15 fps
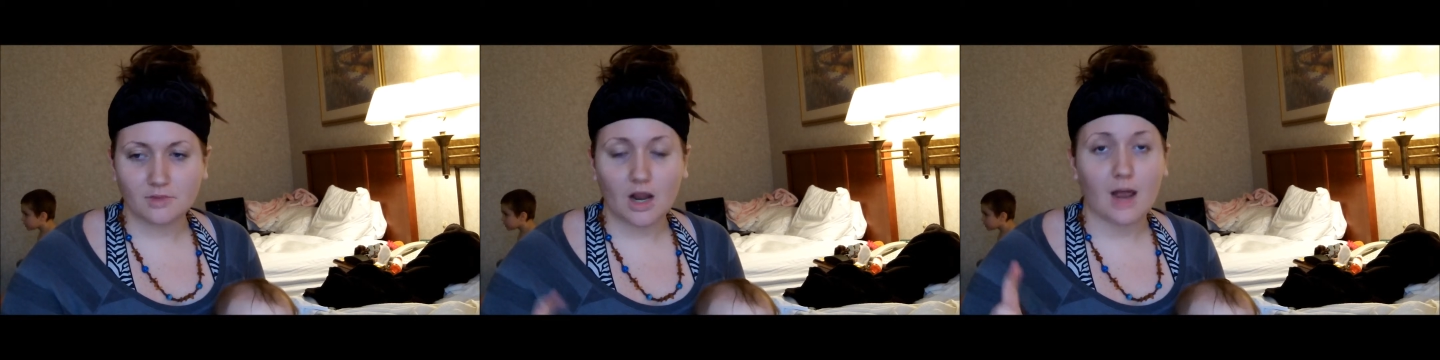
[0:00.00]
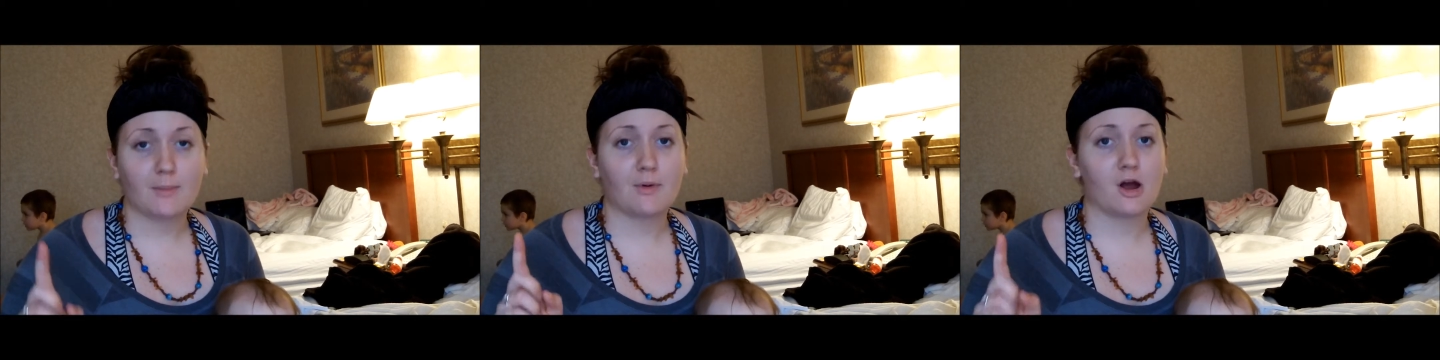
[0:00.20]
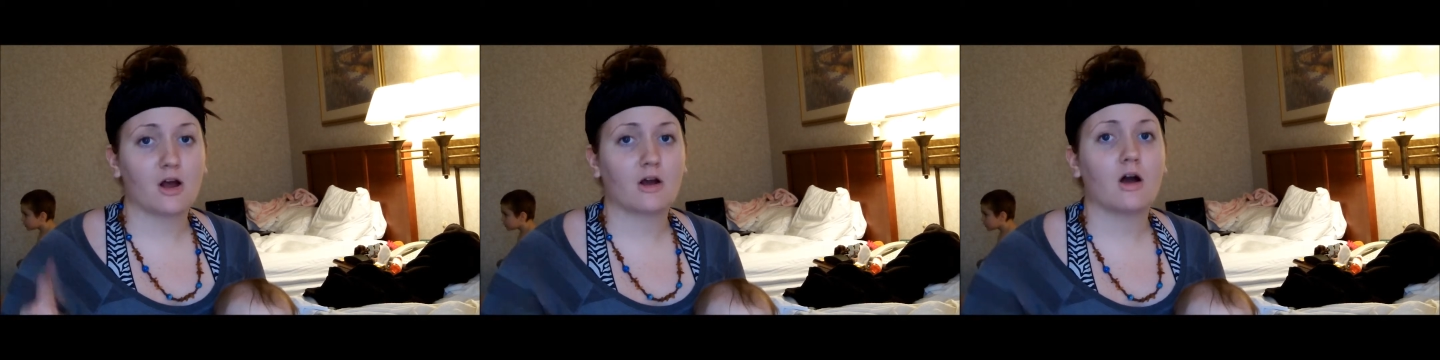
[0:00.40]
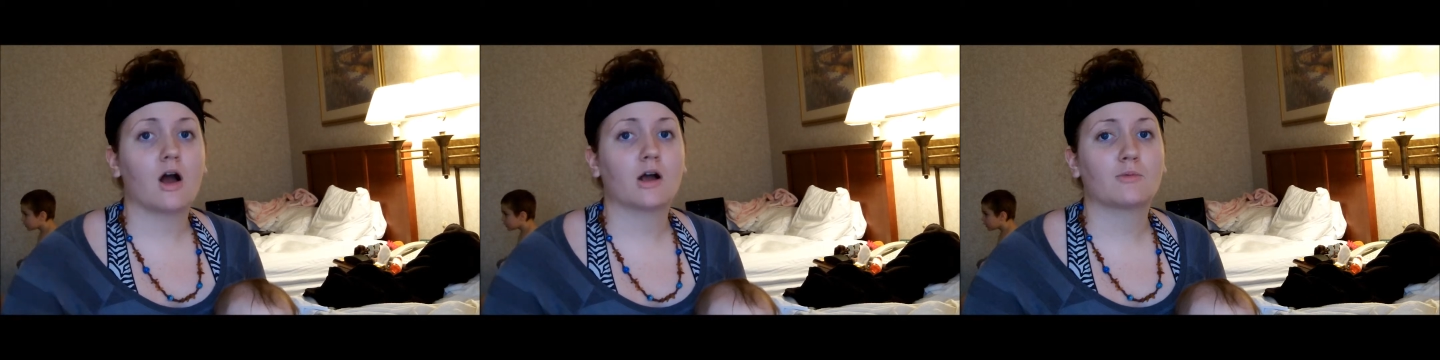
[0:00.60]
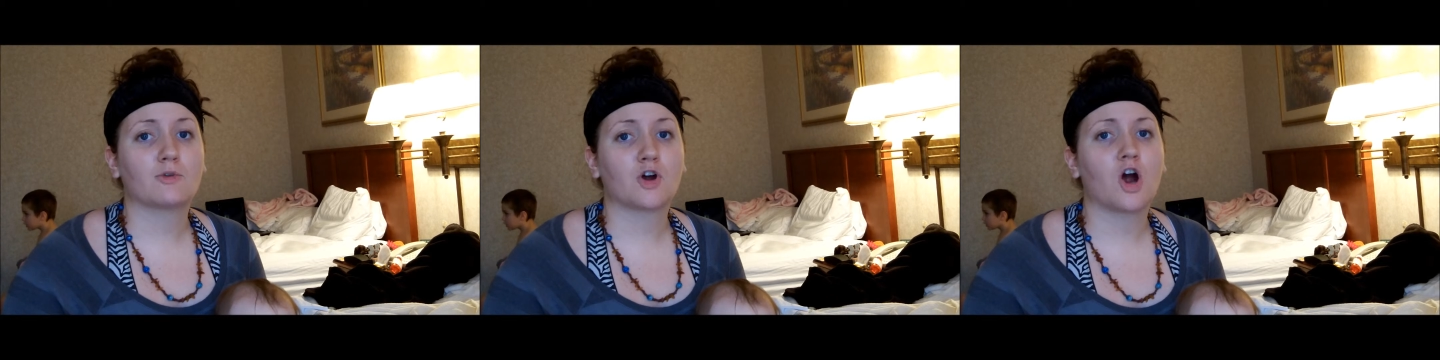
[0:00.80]
I brought
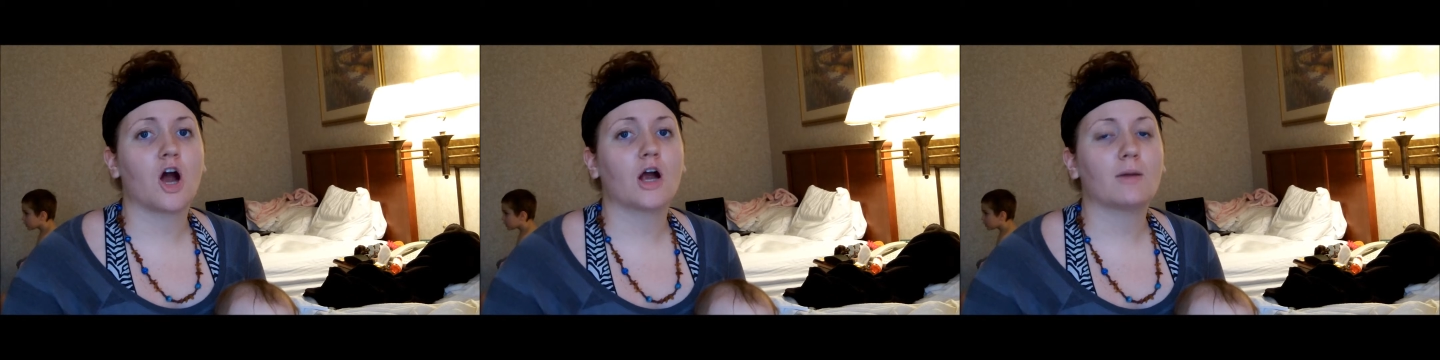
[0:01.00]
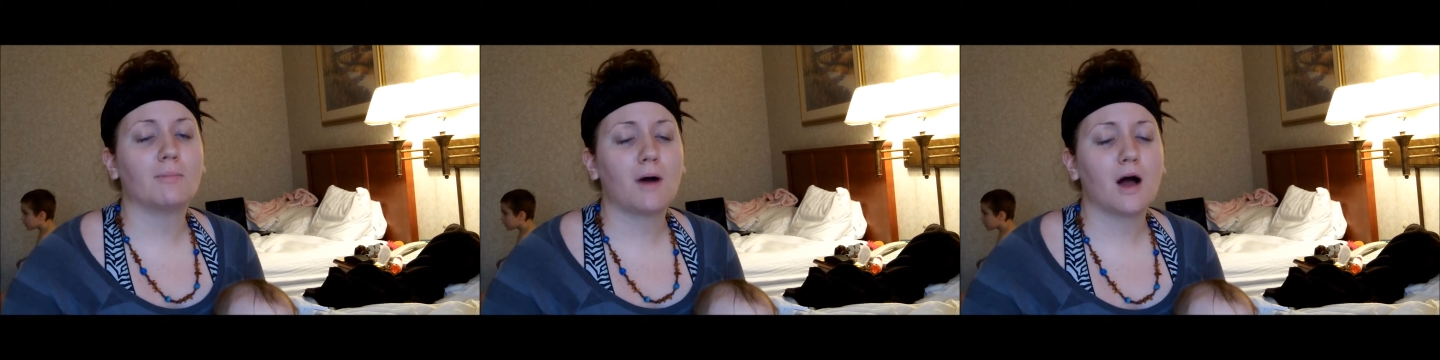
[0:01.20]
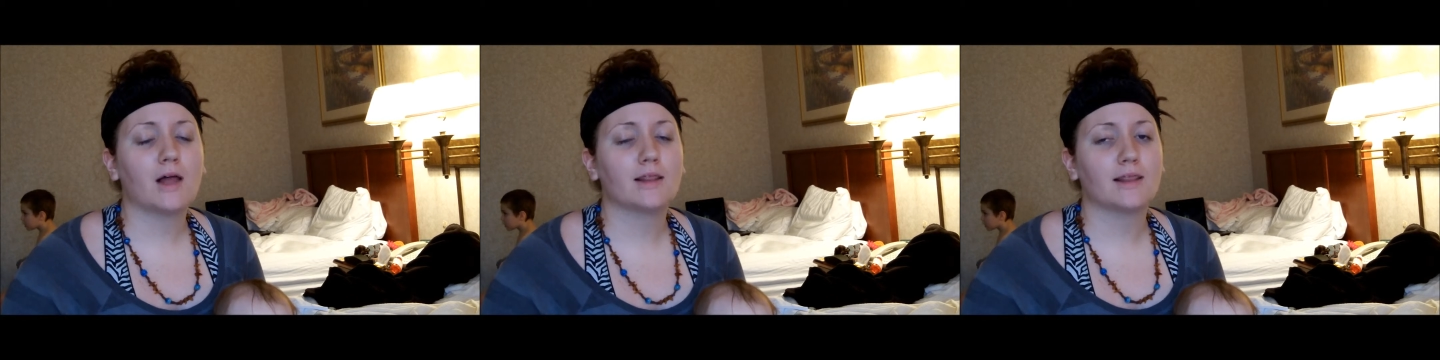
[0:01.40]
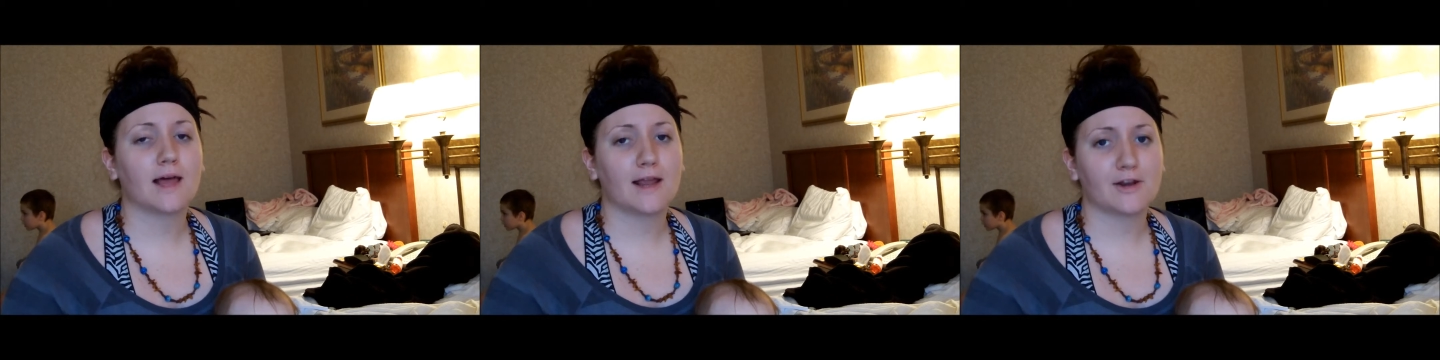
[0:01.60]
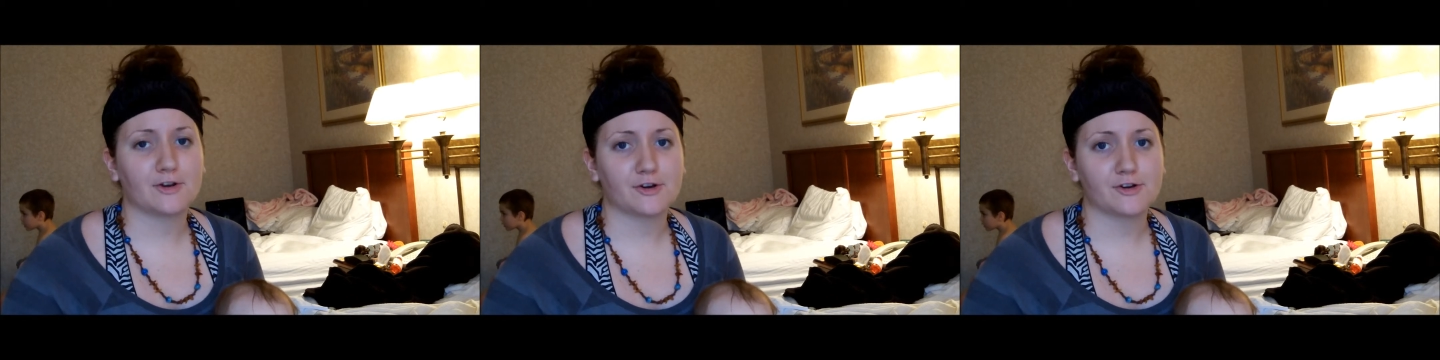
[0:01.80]
crock pot
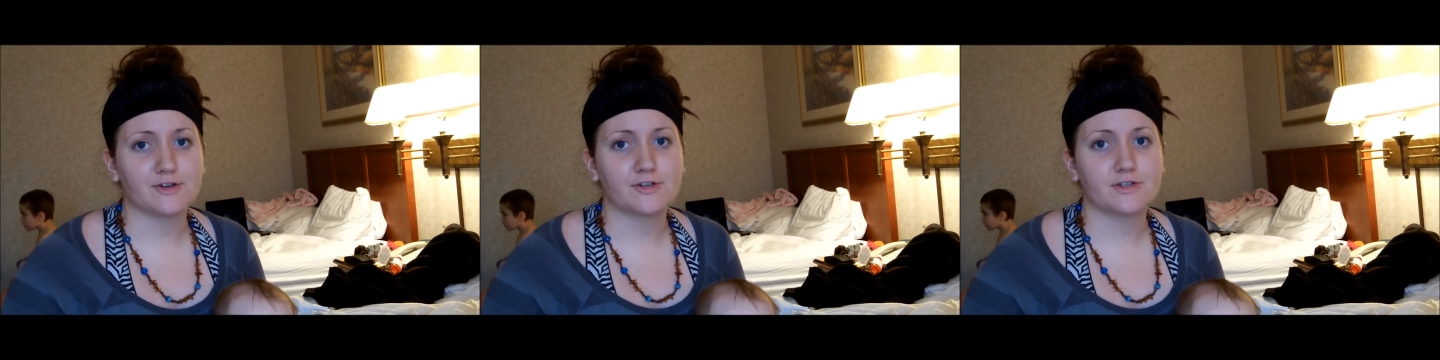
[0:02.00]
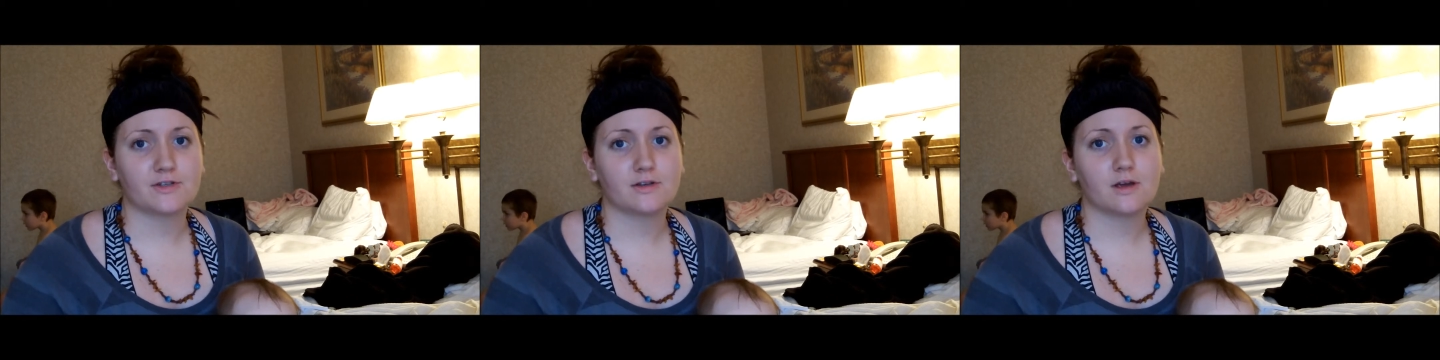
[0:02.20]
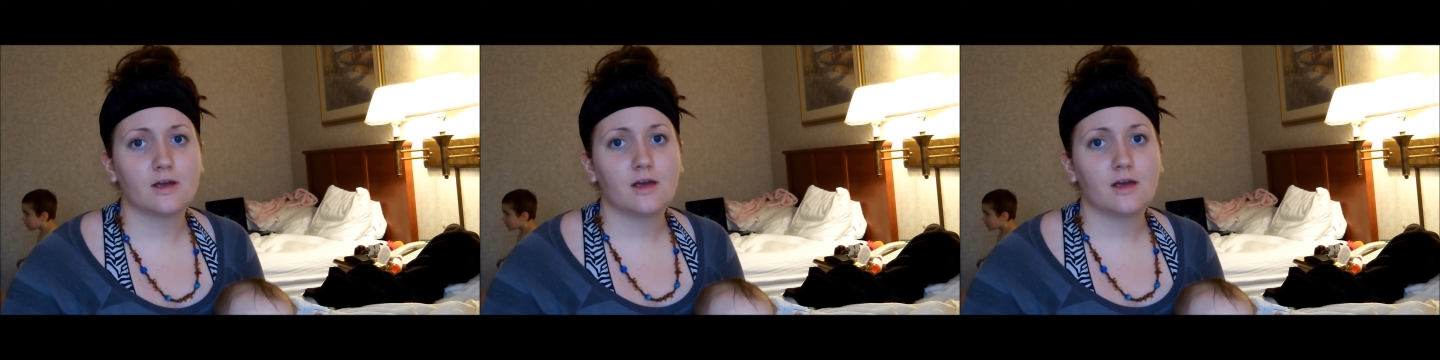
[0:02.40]
liners,